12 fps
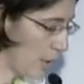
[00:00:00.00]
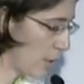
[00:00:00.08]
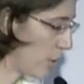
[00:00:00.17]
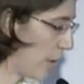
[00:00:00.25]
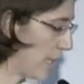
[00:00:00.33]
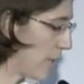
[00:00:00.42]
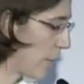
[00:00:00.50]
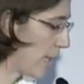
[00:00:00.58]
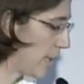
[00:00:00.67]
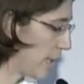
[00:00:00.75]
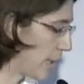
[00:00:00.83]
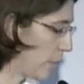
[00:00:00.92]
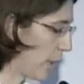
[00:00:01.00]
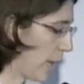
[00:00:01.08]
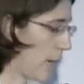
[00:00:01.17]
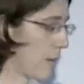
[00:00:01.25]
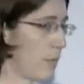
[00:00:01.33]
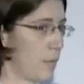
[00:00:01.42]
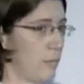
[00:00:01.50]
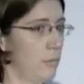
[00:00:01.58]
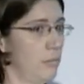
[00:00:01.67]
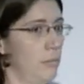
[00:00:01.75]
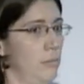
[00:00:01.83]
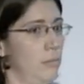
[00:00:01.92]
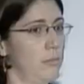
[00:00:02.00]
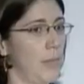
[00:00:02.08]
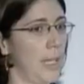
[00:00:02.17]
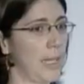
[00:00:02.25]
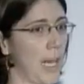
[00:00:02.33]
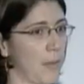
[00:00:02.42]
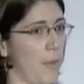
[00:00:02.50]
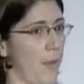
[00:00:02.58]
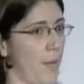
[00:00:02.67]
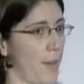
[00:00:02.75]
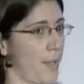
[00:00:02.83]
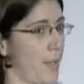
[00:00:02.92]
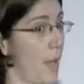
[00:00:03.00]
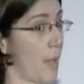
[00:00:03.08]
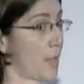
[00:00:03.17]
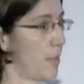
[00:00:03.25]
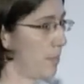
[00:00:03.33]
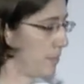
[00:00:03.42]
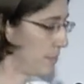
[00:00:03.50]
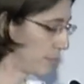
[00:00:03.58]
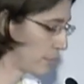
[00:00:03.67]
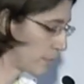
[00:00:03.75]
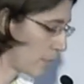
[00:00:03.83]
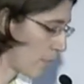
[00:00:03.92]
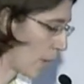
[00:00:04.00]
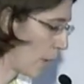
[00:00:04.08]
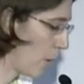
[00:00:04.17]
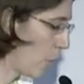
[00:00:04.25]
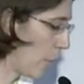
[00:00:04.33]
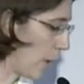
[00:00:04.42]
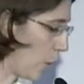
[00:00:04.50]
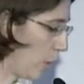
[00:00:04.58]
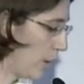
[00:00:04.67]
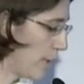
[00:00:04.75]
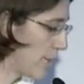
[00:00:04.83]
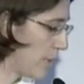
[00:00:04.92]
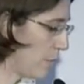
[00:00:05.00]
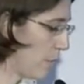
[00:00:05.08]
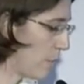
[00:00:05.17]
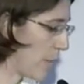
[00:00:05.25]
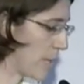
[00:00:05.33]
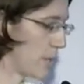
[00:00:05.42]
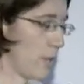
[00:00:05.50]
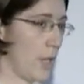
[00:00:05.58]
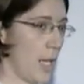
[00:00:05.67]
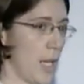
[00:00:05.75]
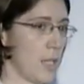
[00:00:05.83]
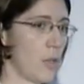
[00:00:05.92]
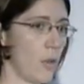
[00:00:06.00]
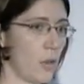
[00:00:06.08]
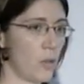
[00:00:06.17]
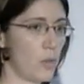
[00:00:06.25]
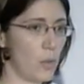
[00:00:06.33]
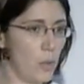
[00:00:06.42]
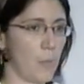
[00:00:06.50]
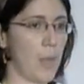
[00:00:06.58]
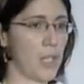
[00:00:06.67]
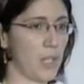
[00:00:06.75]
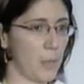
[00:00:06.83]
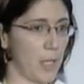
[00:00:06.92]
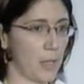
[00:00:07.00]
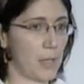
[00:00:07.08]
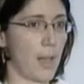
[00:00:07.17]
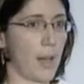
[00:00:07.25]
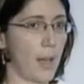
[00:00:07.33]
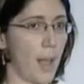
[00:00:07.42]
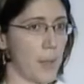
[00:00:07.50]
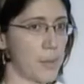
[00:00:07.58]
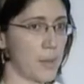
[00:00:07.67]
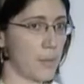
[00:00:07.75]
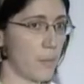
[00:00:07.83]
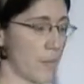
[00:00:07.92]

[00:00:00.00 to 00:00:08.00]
So let's imagine that we have a dark fiber cut. Well, all this information is gone to the measurements archives.